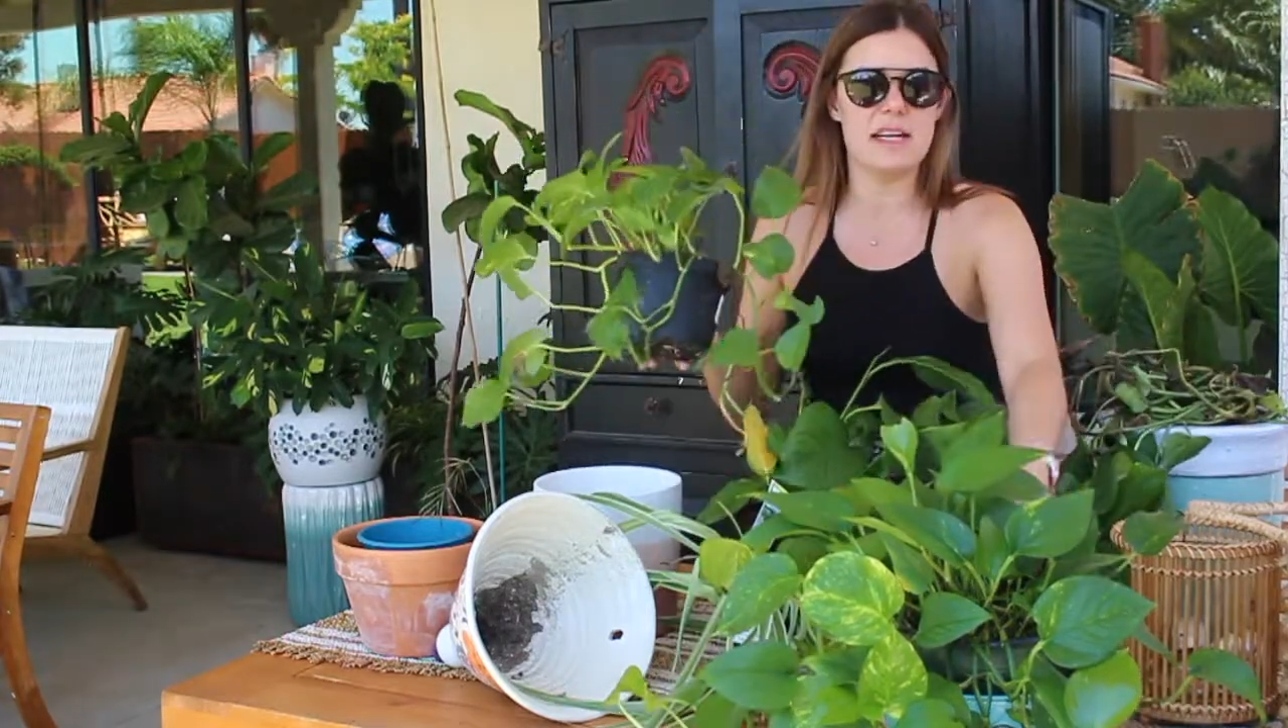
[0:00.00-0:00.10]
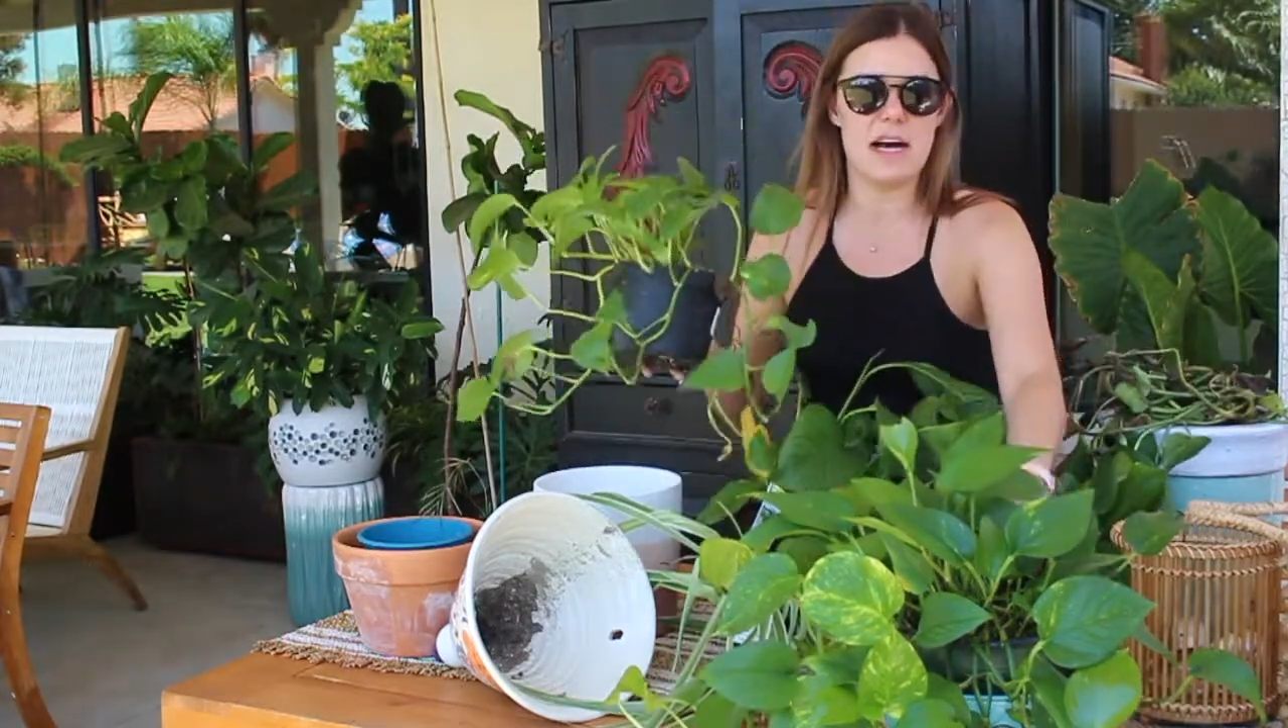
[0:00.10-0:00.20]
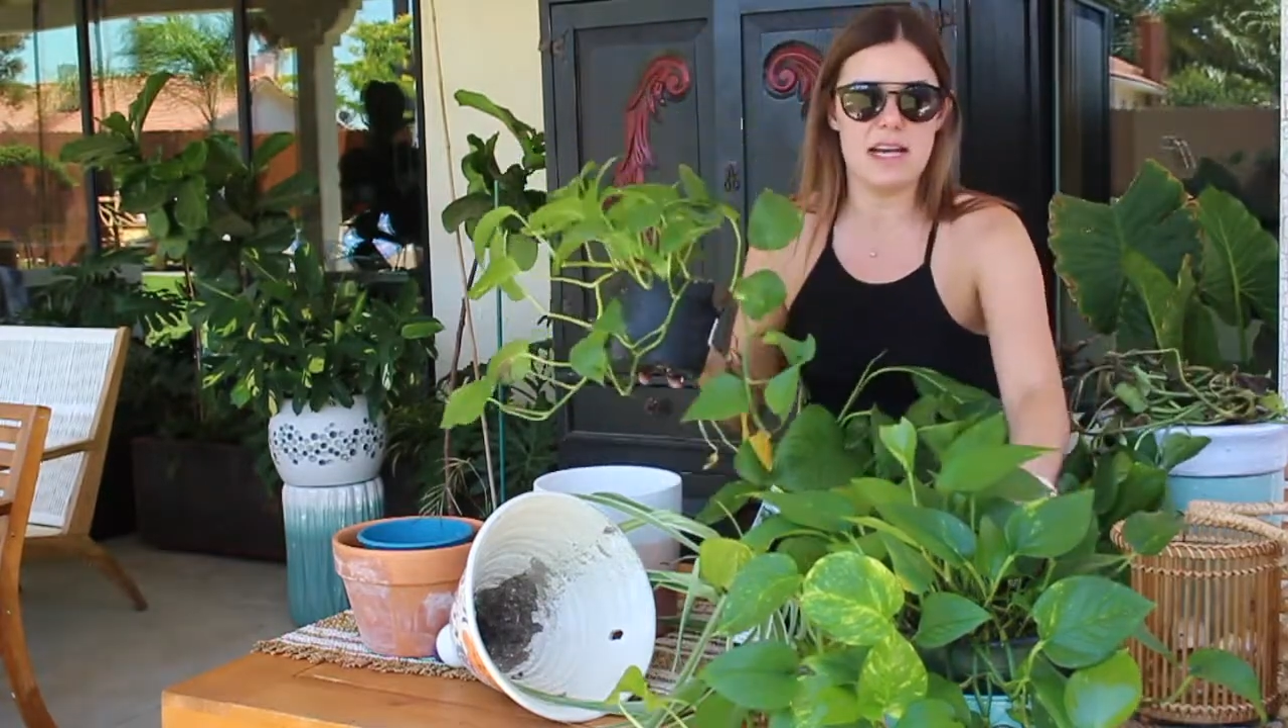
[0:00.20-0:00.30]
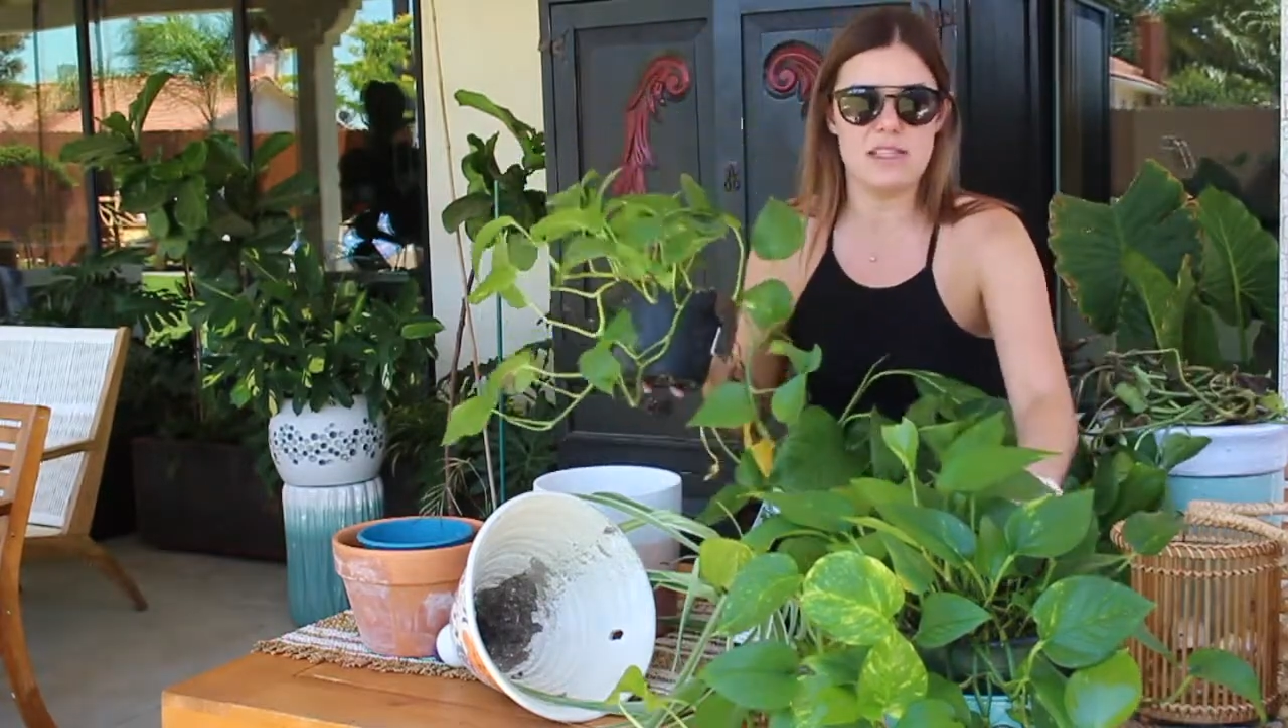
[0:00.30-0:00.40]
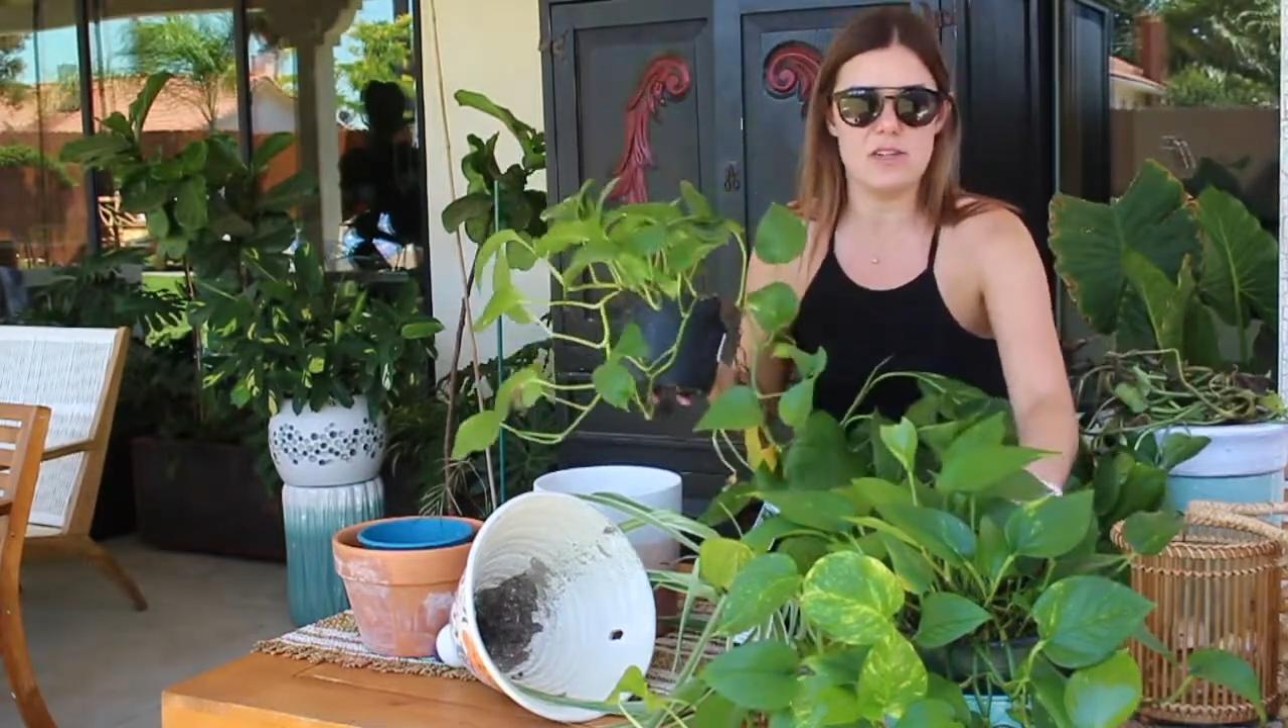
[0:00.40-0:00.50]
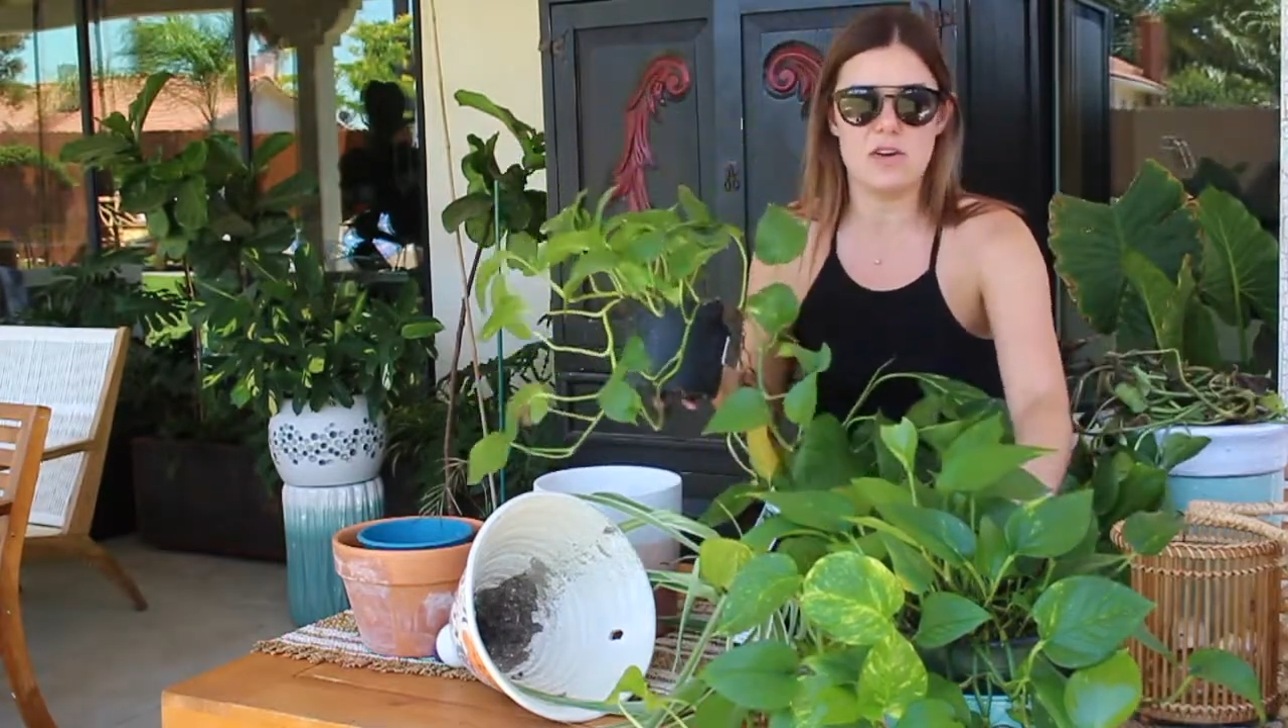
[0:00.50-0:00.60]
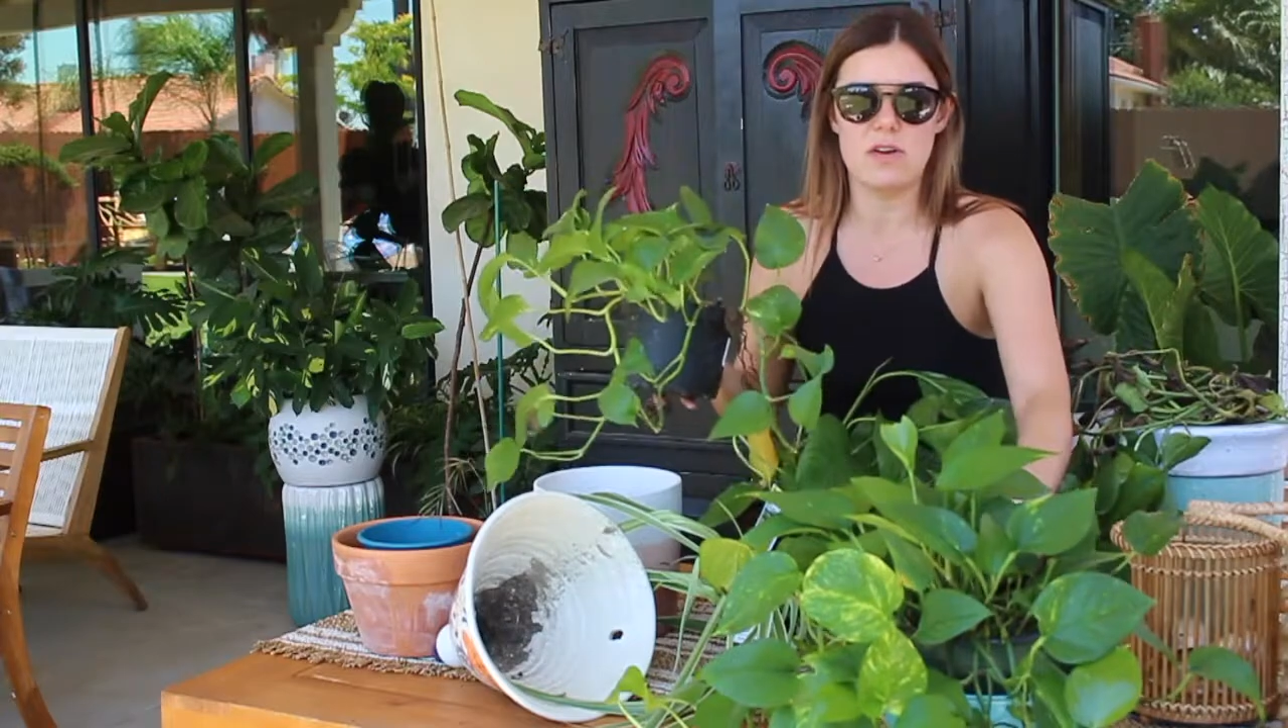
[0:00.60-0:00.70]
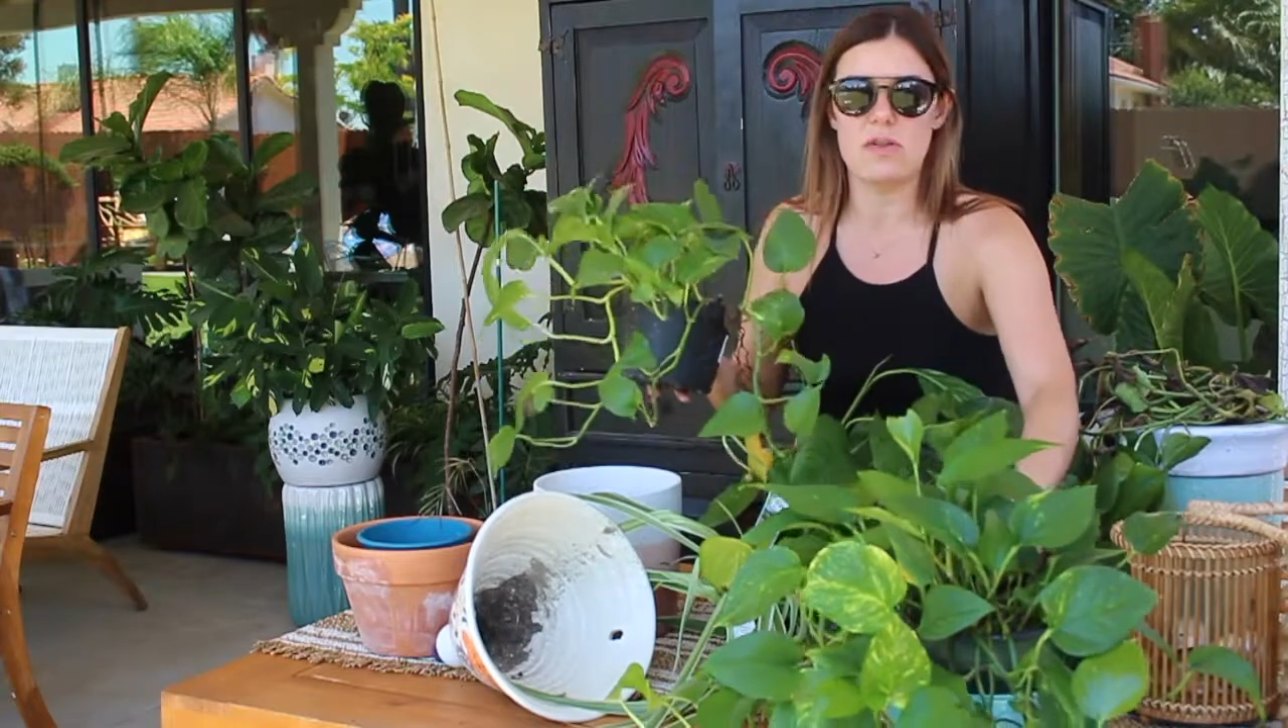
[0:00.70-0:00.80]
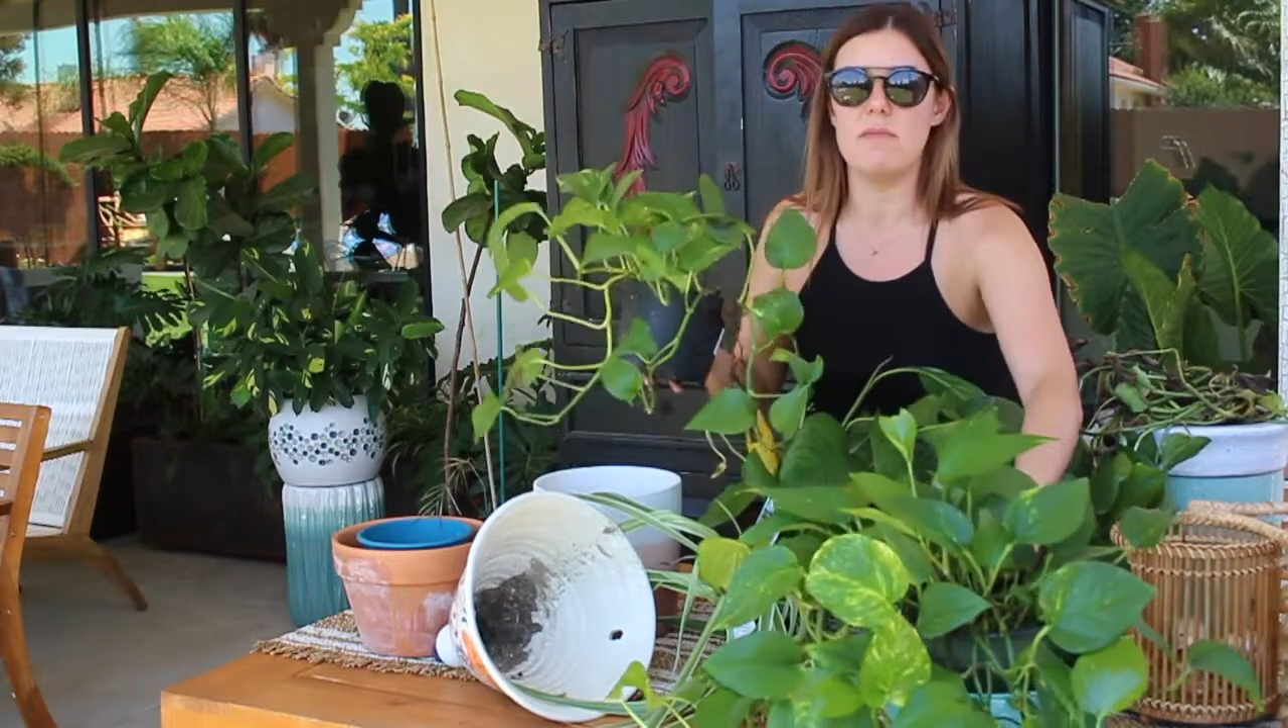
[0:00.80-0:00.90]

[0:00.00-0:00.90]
guys are the